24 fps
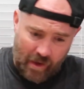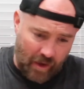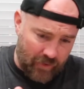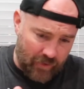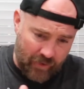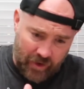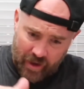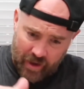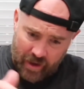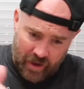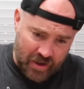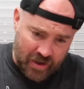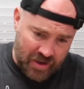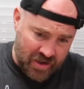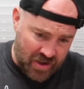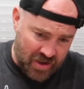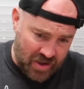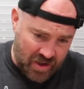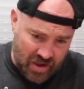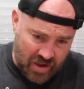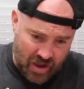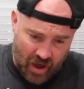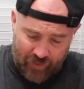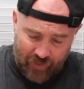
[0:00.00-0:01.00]
The
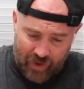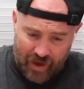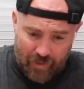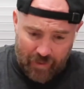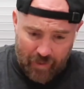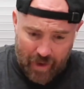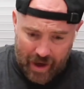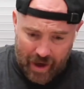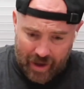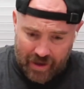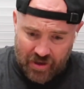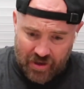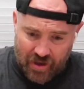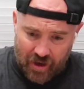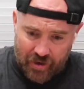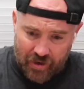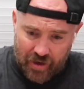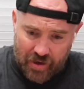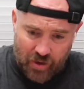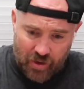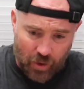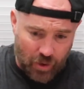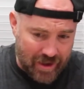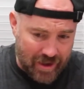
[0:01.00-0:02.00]
stuffing mix on
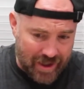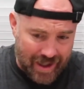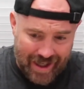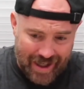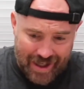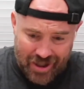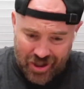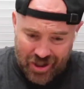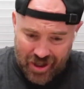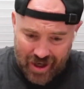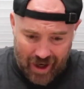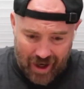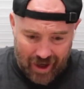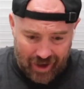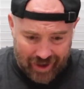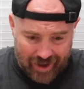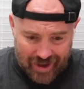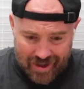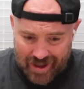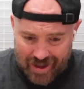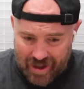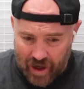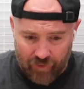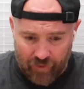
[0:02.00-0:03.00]
the tortilla shell
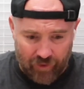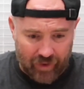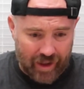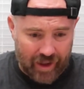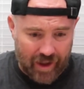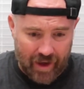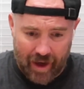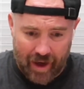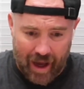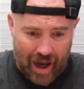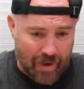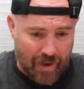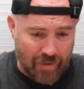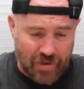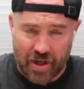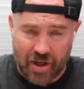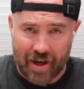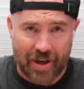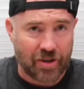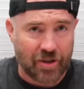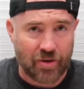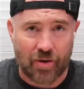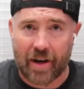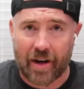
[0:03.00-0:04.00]
is definitely a game
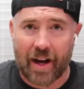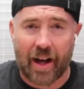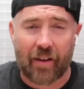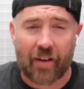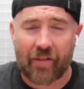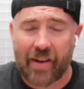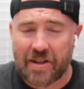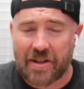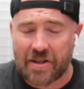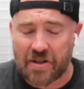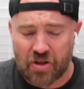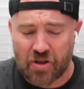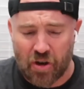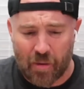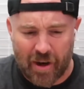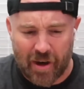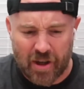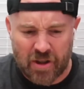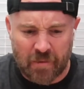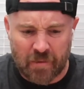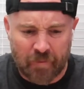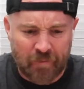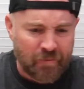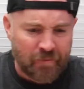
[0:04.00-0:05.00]
changer. It elevates it so
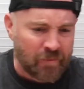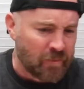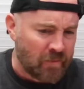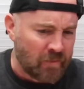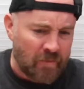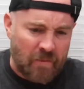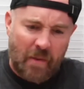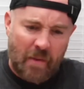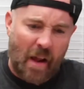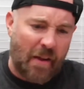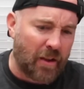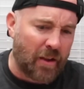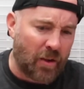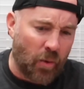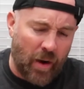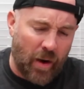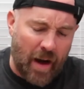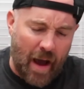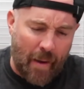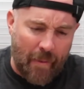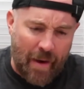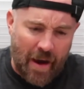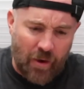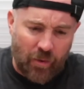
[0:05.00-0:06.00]
much. I think the one
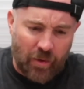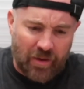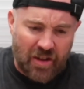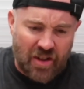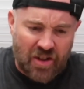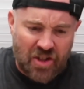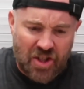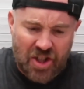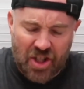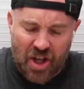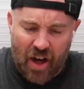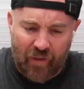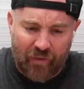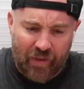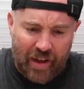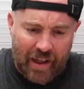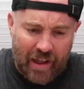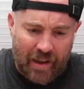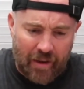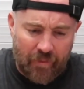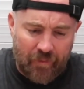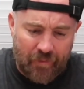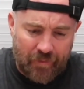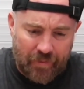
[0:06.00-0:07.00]
I made with the
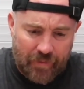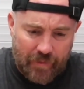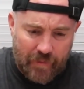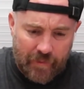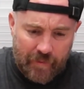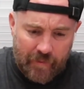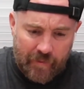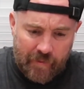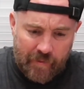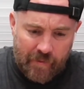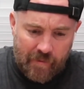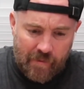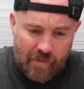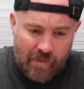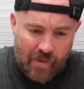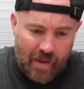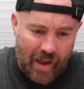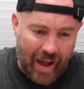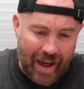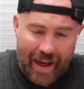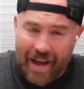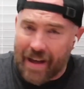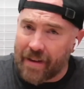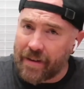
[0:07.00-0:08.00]
stuffing
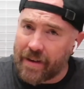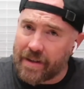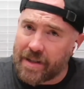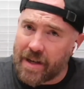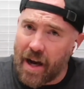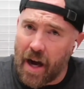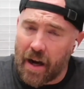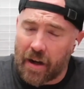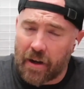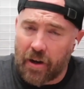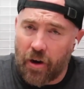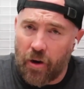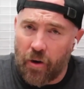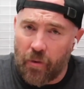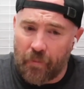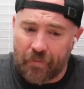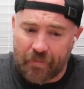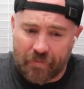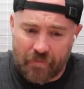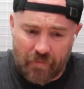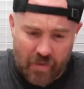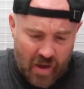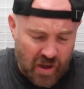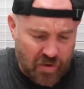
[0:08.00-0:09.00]
in the taco
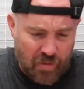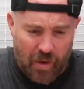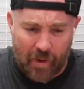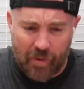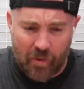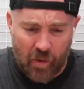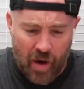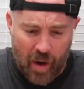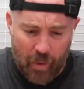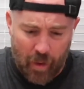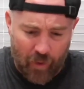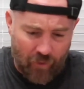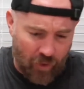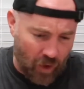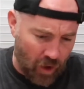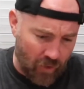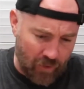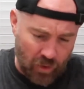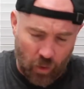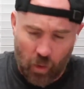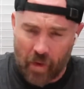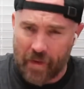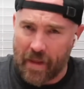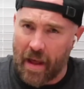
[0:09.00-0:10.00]
was probably the one I prefer
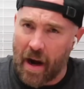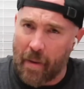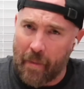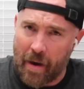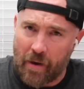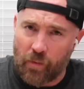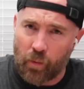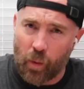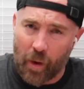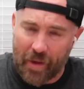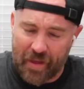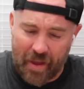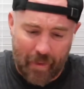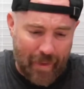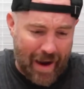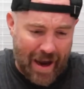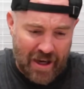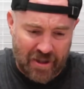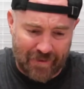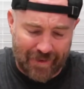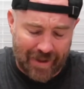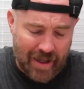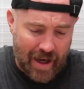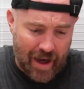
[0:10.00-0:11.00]
over the one that I made with the
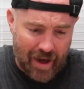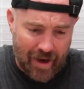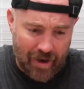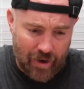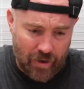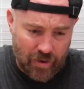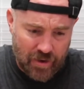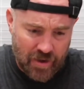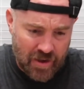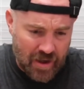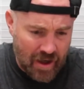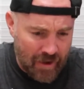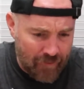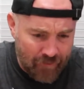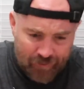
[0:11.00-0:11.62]
mashed potatoes.